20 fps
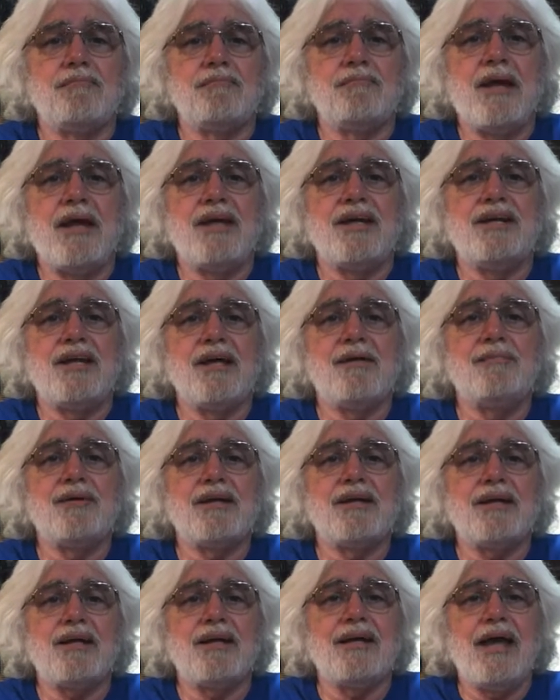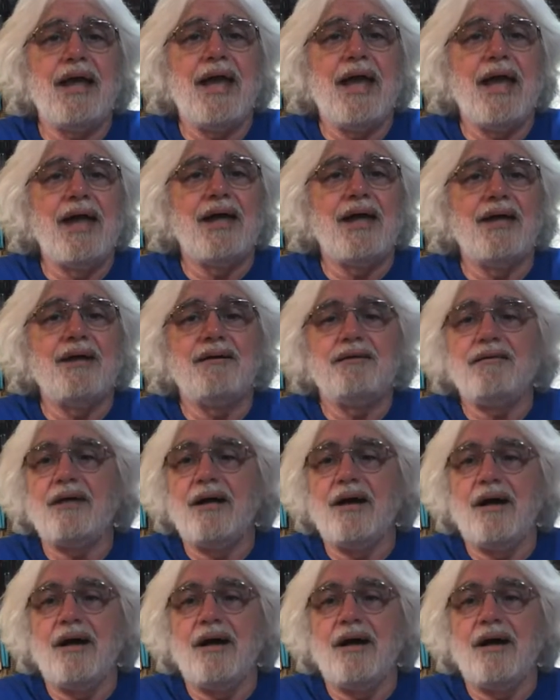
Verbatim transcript: pandemic and